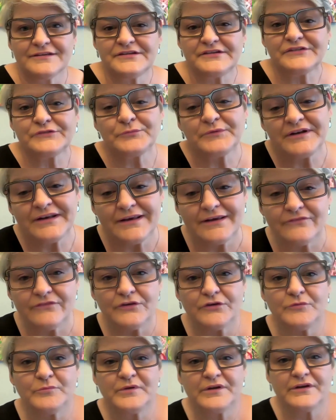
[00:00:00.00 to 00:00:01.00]
just want to give
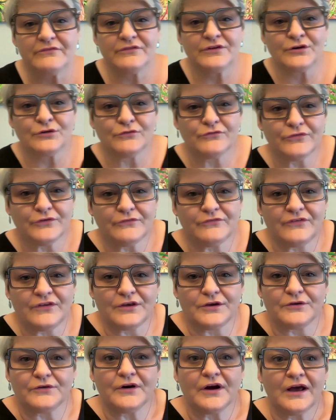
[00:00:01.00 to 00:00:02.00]
you a bit of an
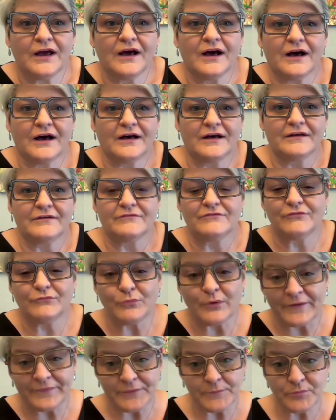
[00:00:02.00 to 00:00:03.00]
overview of
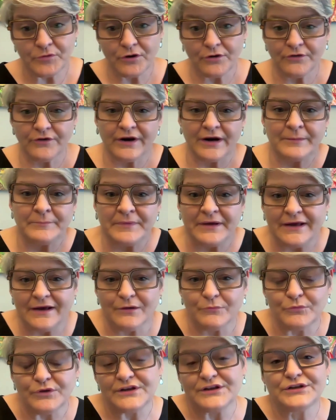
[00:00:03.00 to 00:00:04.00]
what the program
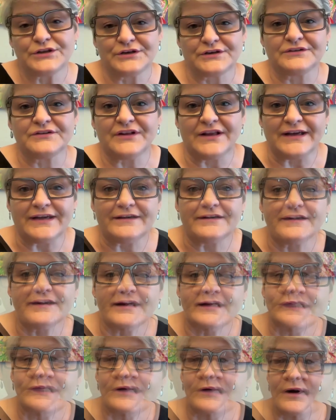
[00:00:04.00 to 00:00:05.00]
would look
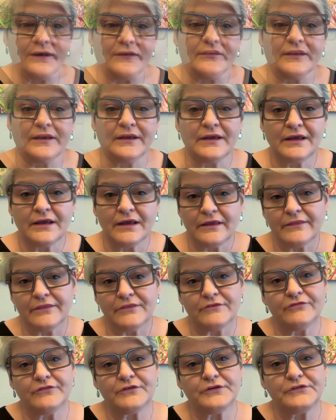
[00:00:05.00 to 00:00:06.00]
like. Well, the
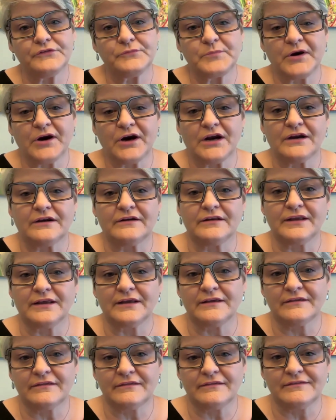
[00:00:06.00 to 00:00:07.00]
first part
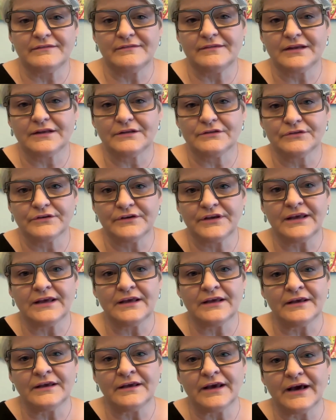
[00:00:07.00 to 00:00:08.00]
is
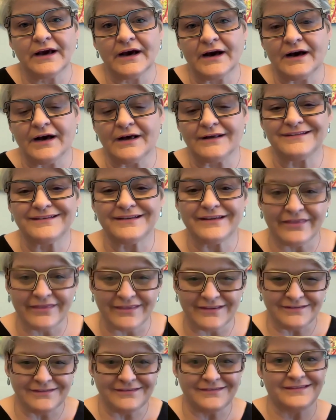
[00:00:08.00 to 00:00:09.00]
looking at
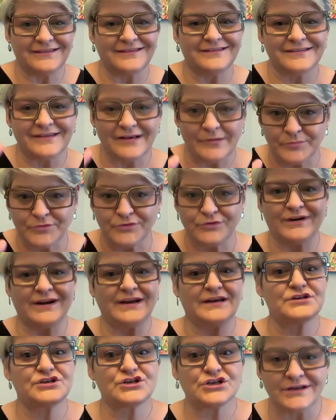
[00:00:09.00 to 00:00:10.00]
this
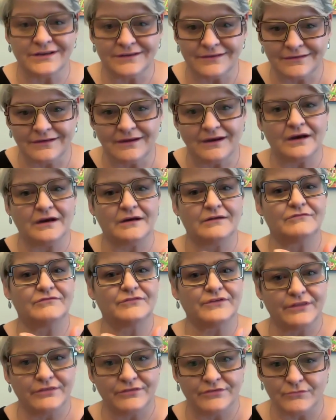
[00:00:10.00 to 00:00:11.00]
separation of
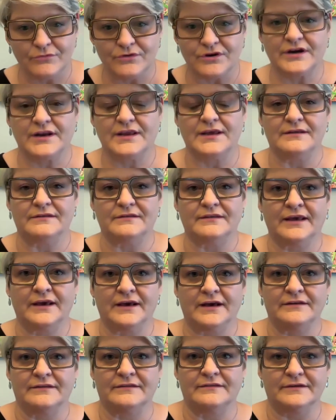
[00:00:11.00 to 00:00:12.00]
authority in
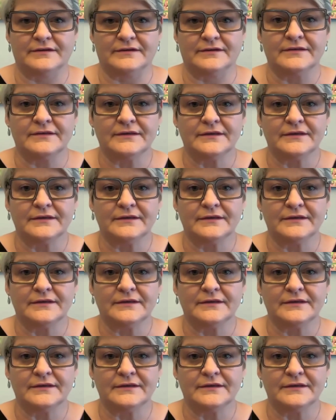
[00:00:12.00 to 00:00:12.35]
Canada.